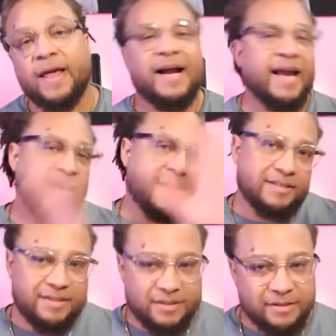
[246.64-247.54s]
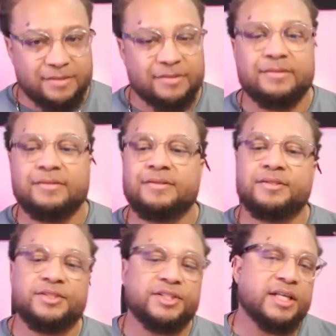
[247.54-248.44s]
And
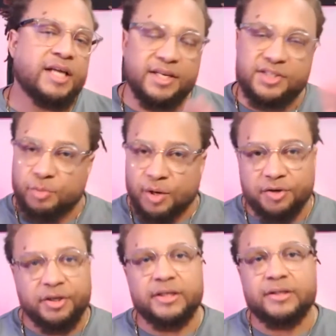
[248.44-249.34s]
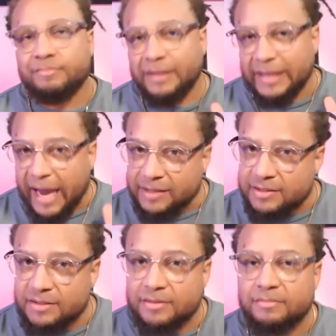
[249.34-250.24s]
just in case you're wondering, yes,
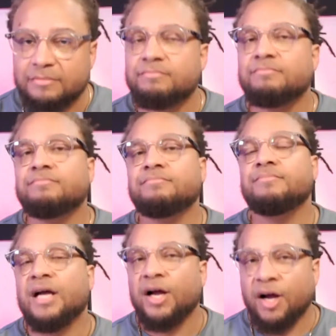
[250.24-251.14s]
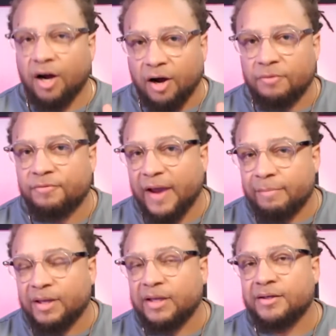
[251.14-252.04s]
all
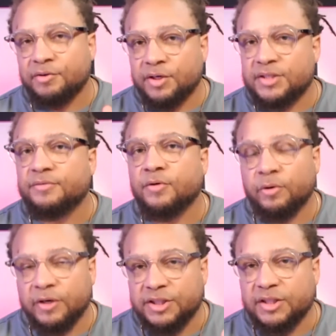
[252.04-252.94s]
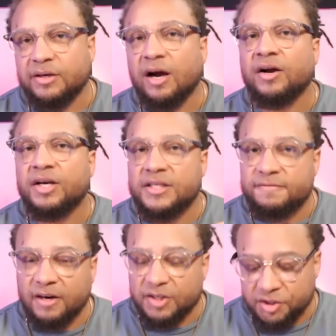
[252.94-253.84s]
family units of origin are
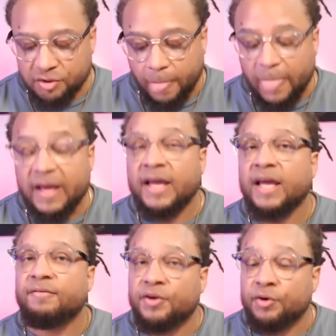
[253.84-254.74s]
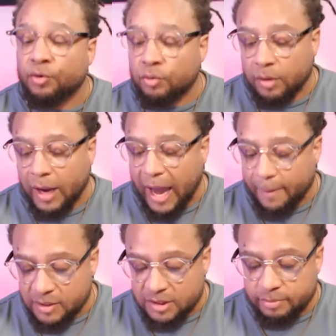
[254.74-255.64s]
dysfunctional. If you
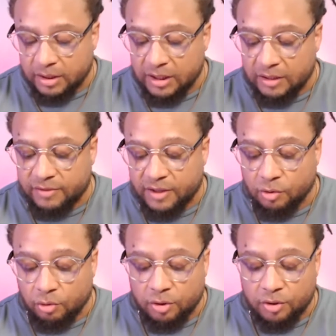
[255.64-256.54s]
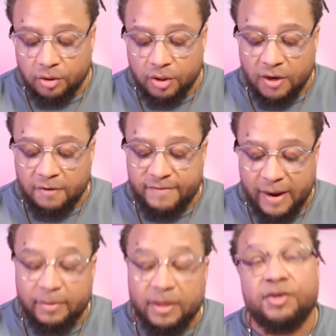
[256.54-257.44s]
happen to believe that your
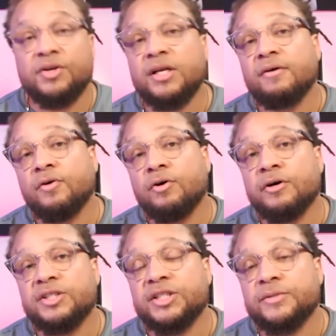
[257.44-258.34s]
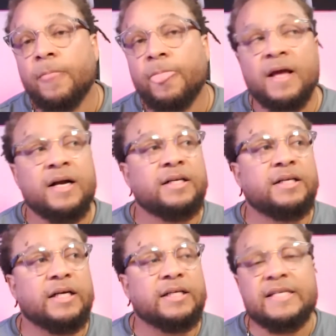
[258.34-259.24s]
family unit of origin
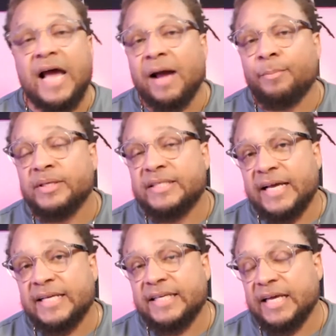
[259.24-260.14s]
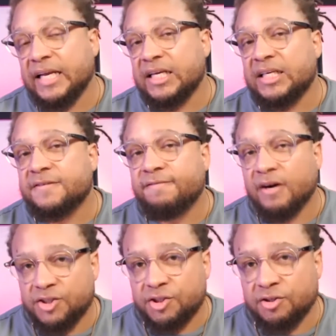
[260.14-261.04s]
does not possess any
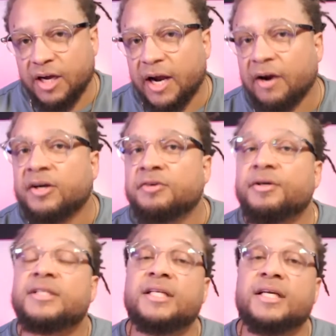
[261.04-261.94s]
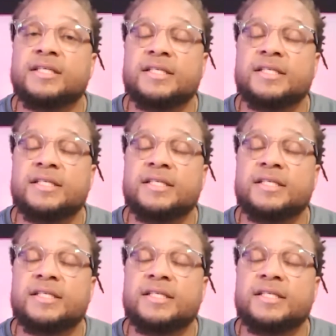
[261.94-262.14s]
dysfunctional characteristics,